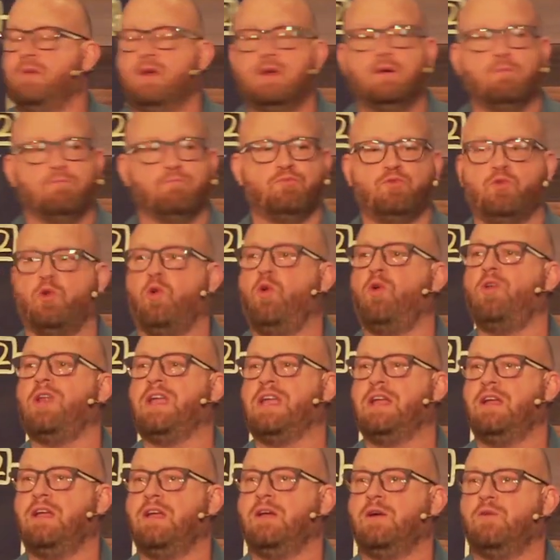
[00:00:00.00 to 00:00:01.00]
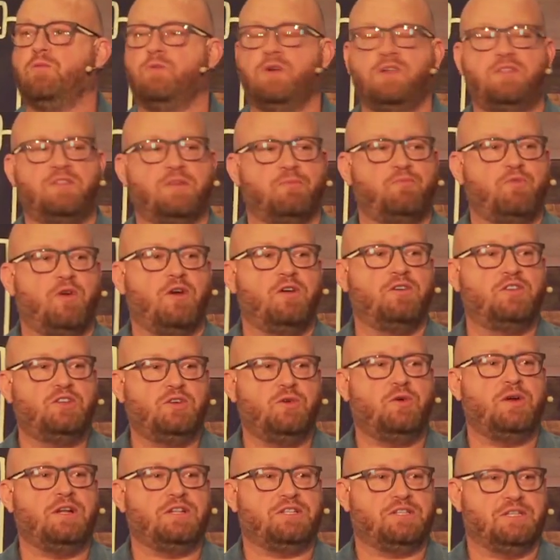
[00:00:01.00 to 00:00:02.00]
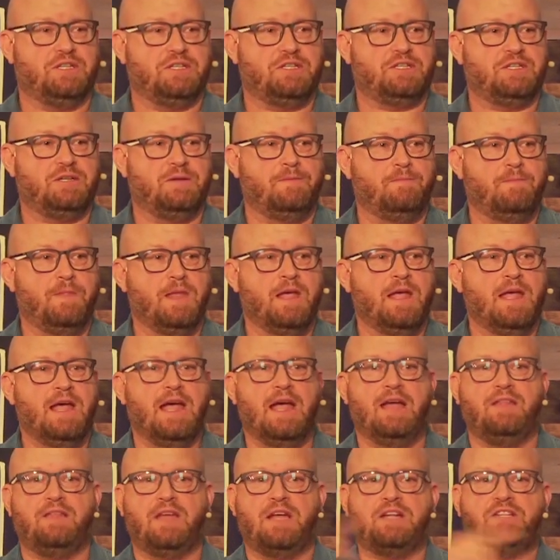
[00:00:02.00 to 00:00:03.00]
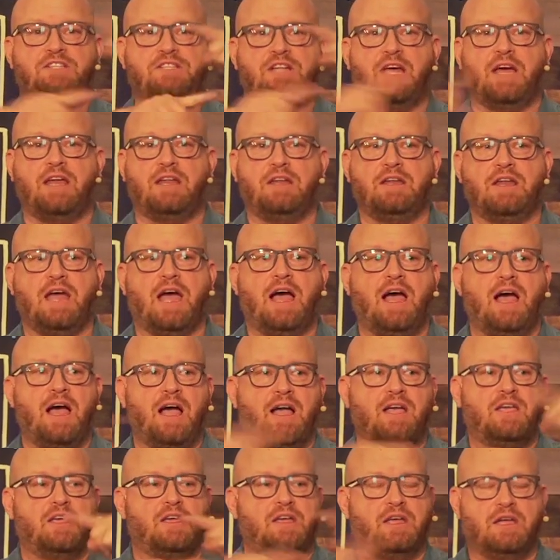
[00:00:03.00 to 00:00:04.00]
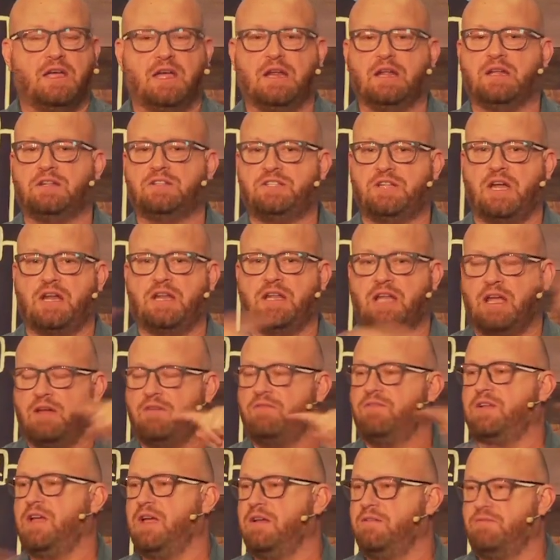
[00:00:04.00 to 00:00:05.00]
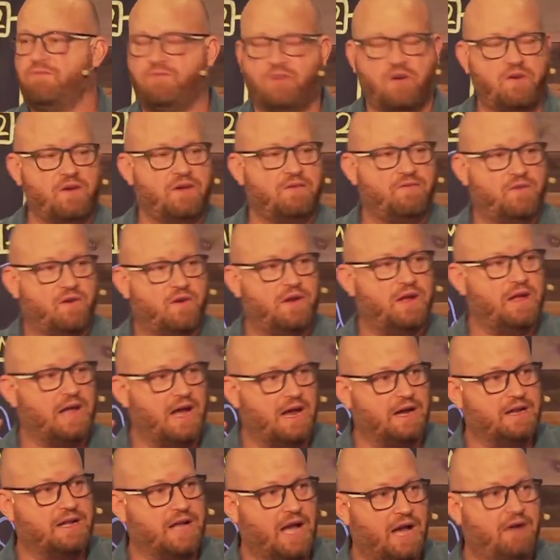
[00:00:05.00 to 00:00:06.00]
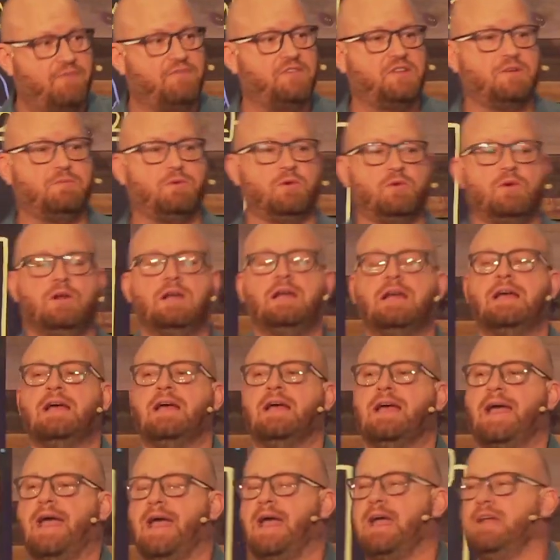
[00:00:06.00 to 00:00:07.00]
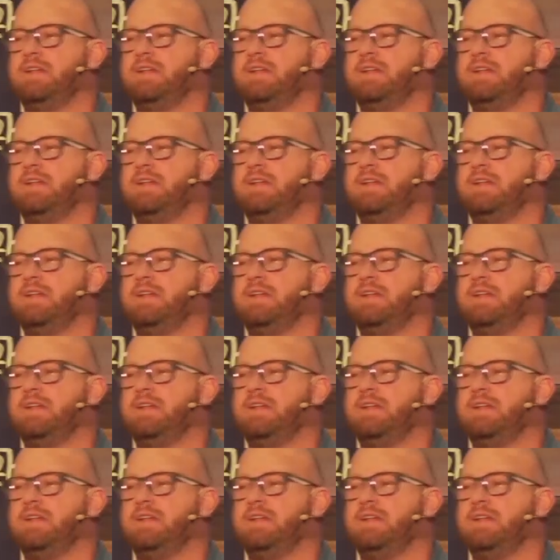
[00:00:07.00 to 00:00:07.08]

brawling with the pro-choicers, and they started arguing, and it started to get very, very uncomfortable. And